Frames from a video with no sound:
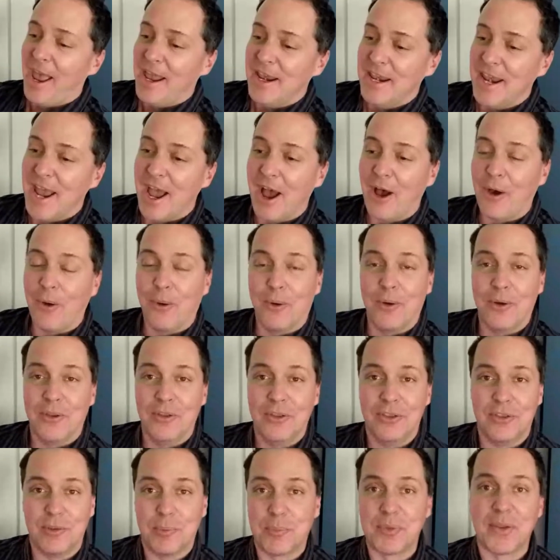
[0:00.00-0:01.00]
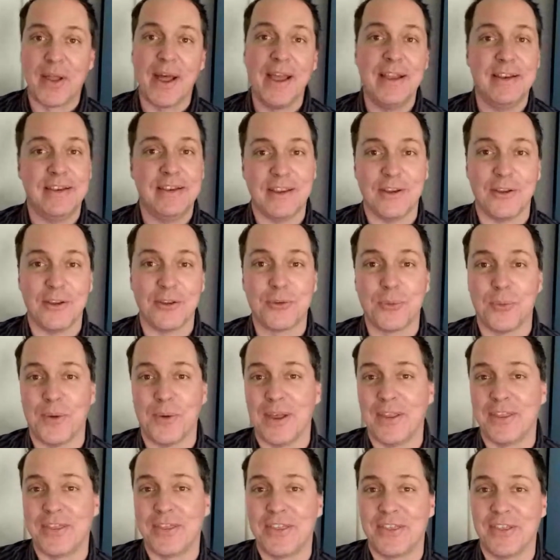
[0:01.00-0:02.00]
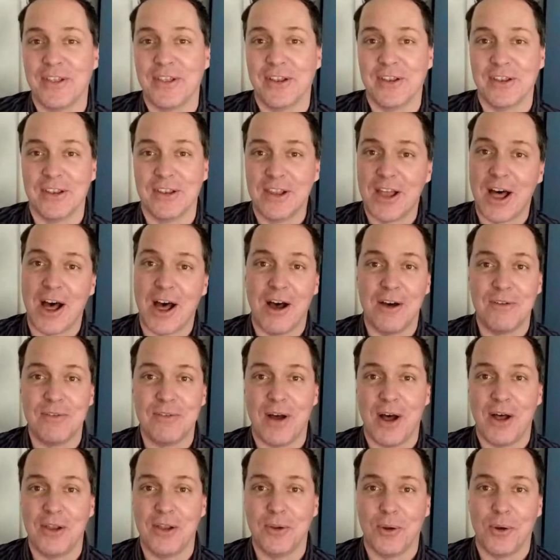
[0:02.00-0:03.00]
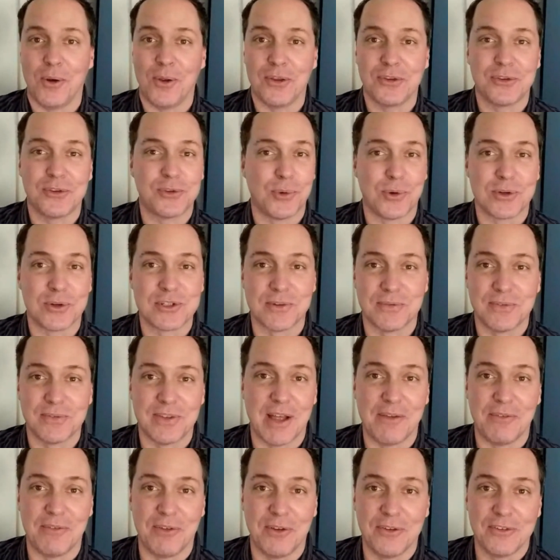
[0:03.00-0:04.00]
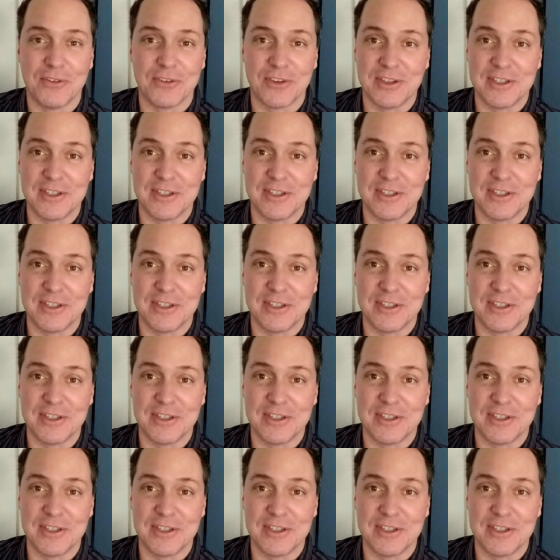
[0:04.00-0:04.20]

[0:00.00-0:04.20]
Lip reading: Now, the play deals with love on all sorts of levels.